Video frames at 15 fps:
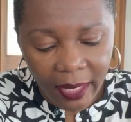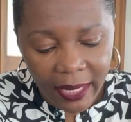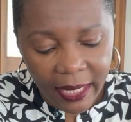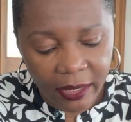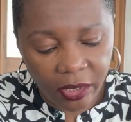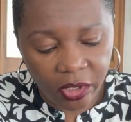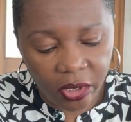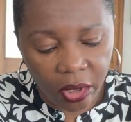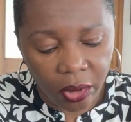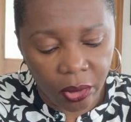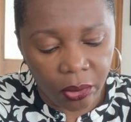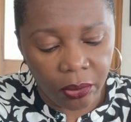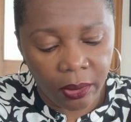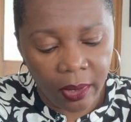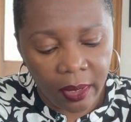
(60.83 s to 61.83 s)
And
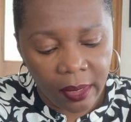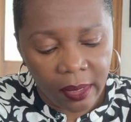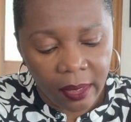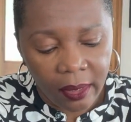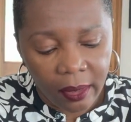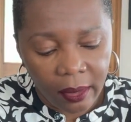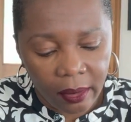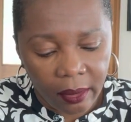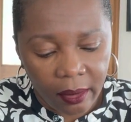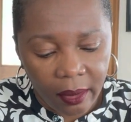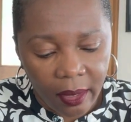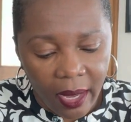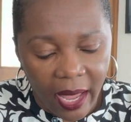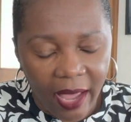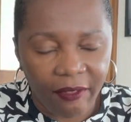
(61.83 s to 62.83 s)
so
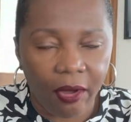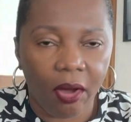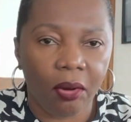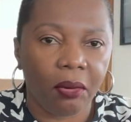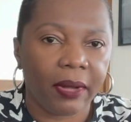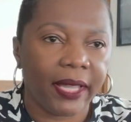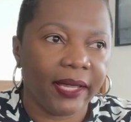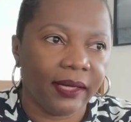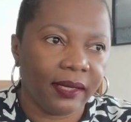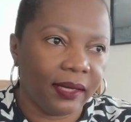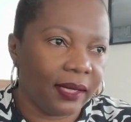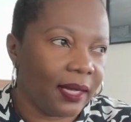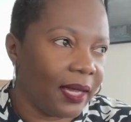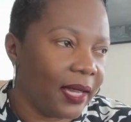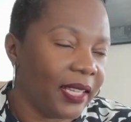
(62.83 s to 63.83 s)
I've
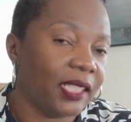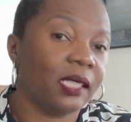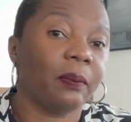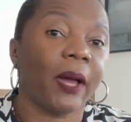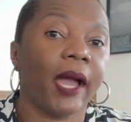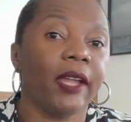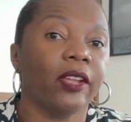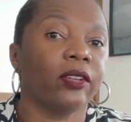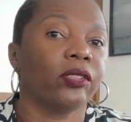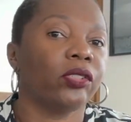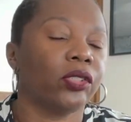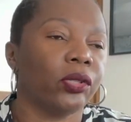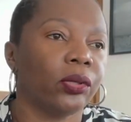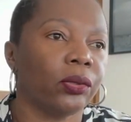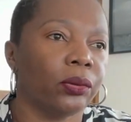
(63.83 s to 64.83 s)
always aspired
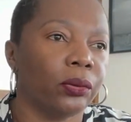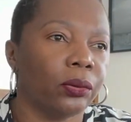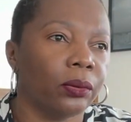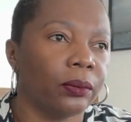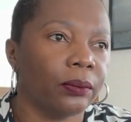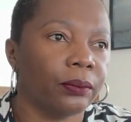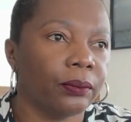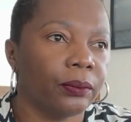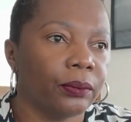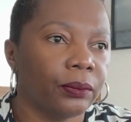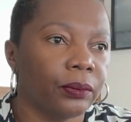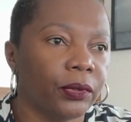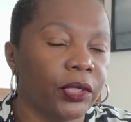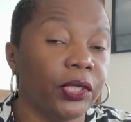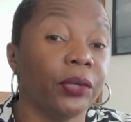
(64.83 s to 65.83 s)
to
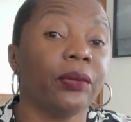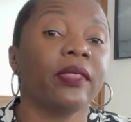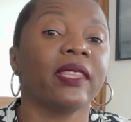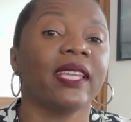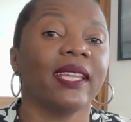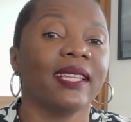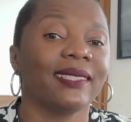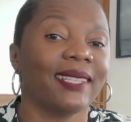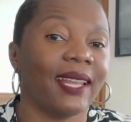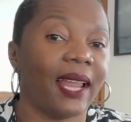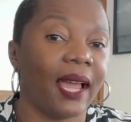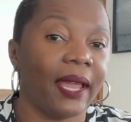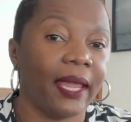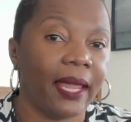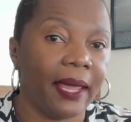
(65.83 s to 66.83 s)
do things that
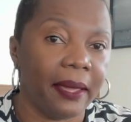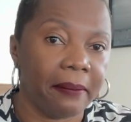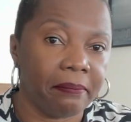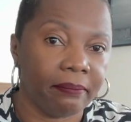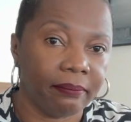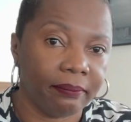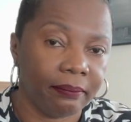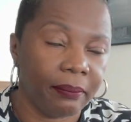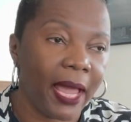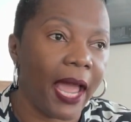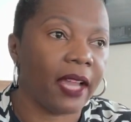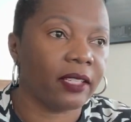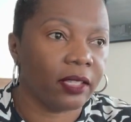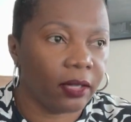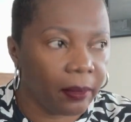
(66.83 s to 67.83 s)
I am
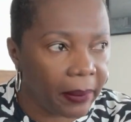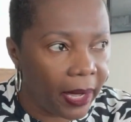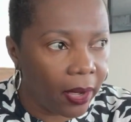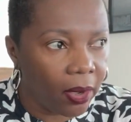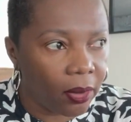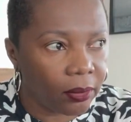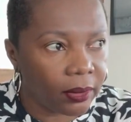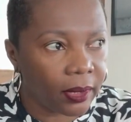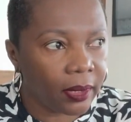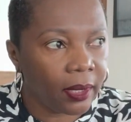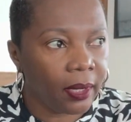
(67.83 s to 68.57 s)
passionate about,